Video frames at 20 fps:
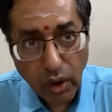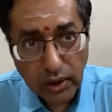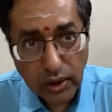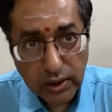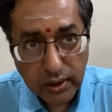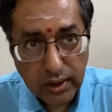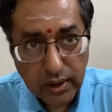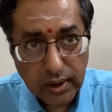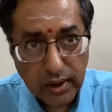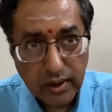
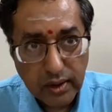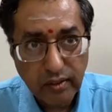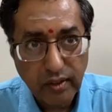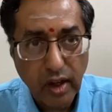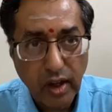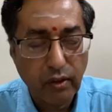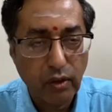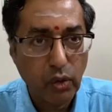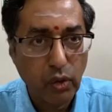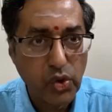author,
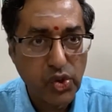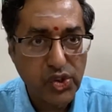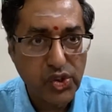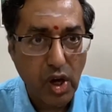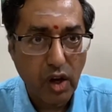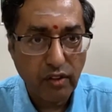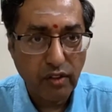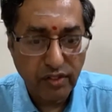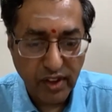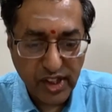who's
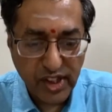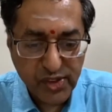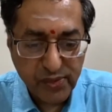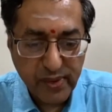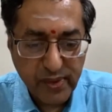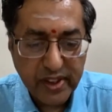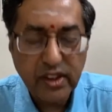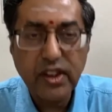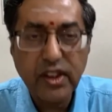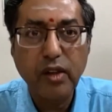of
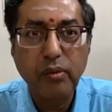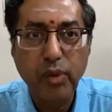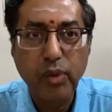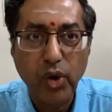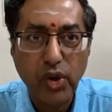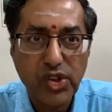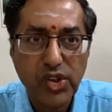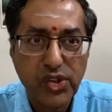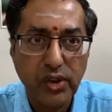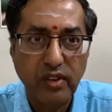respected
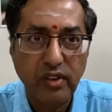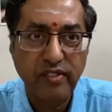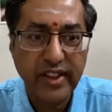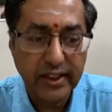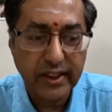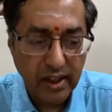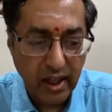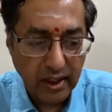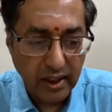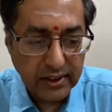books on
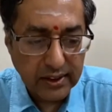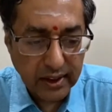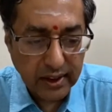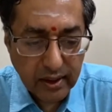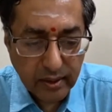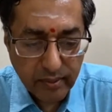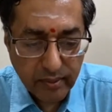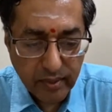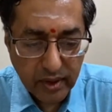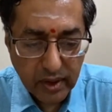
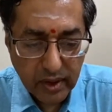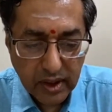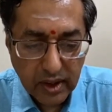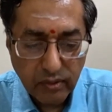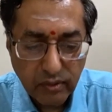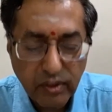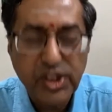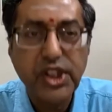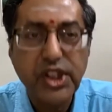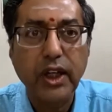Vedanta,
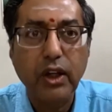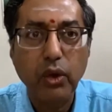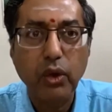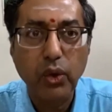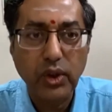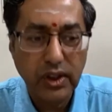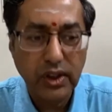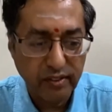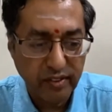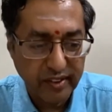which
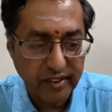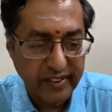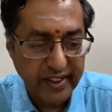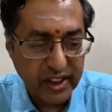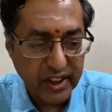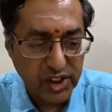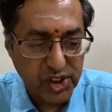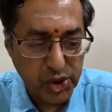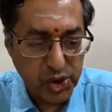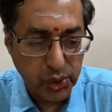include the
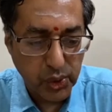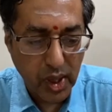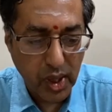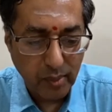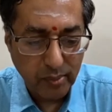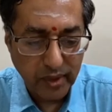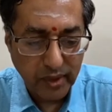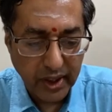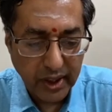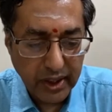Viveka
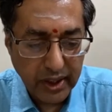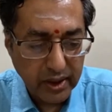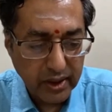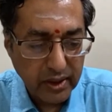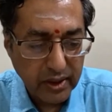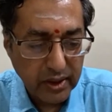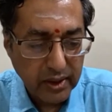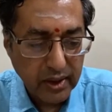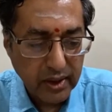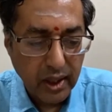Chudamani,
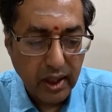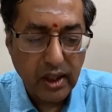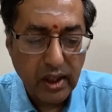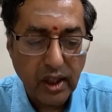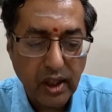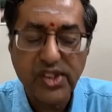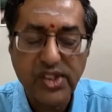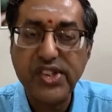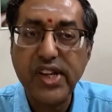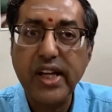a
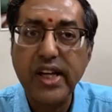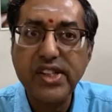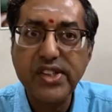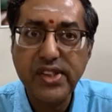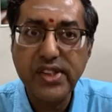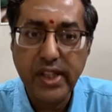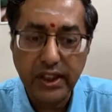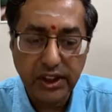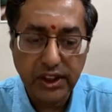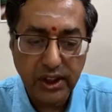concise
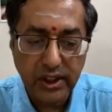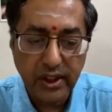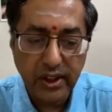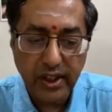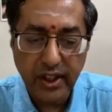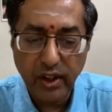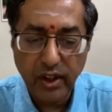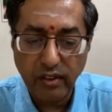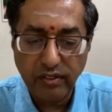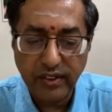
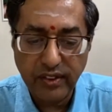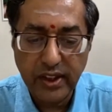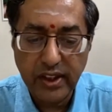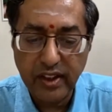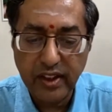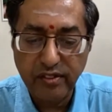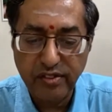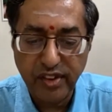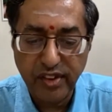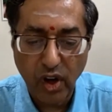dictionary of
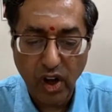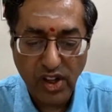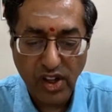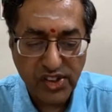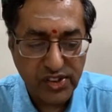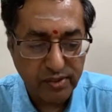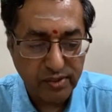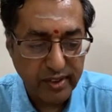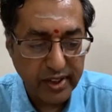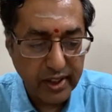Indian
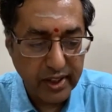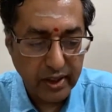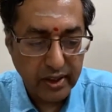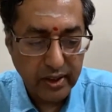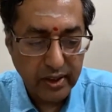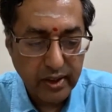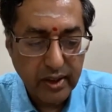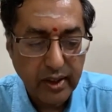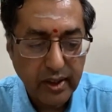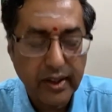philosophy,
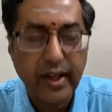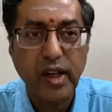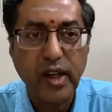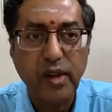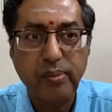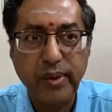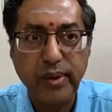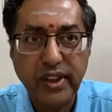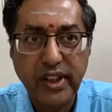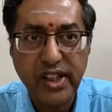
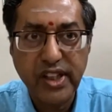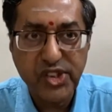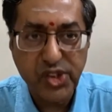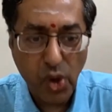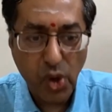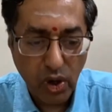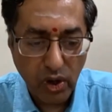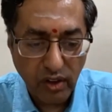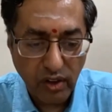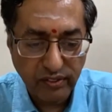Ganapati
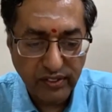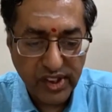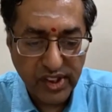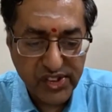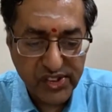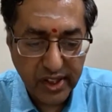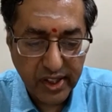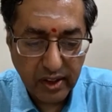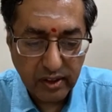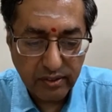Song of the
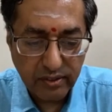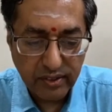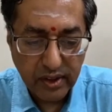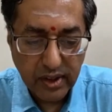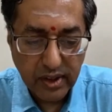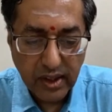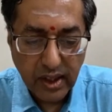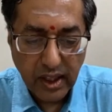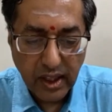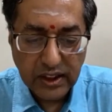Self,
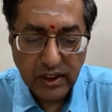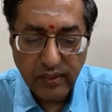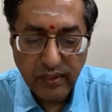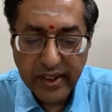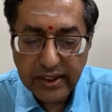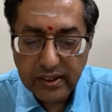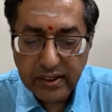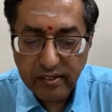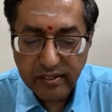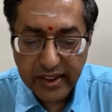
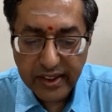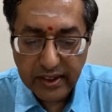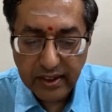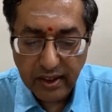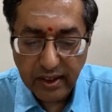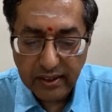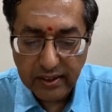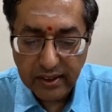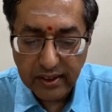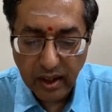Advaita
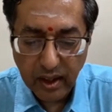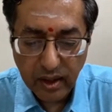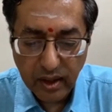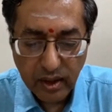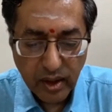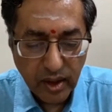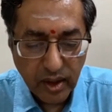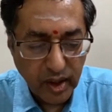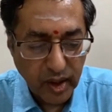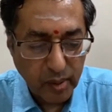
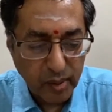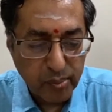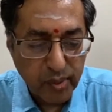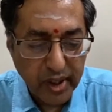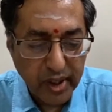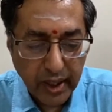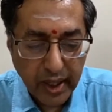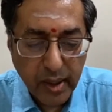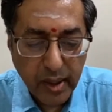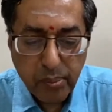Vedanta,
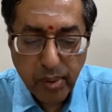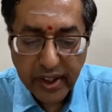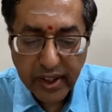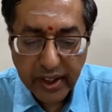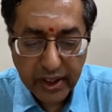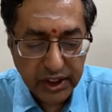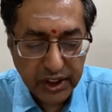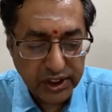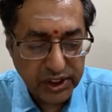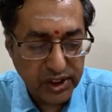
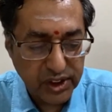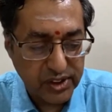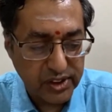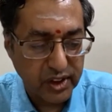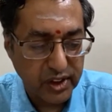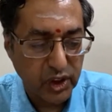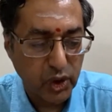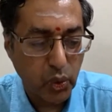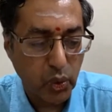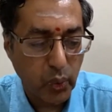Implications
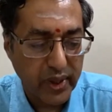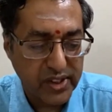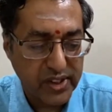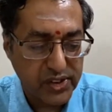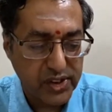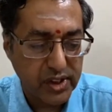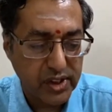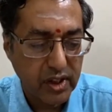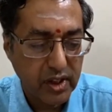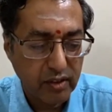and
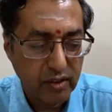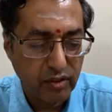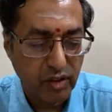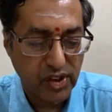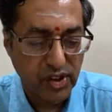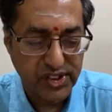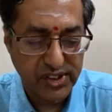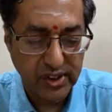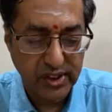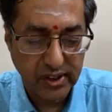Quest for
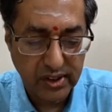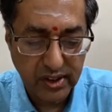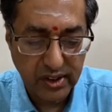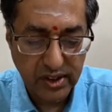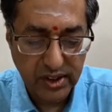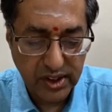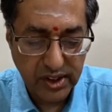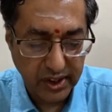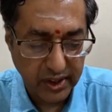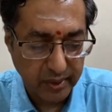
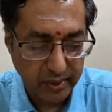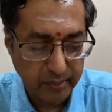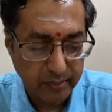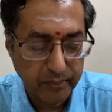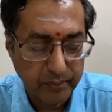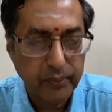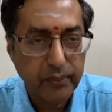Certainty.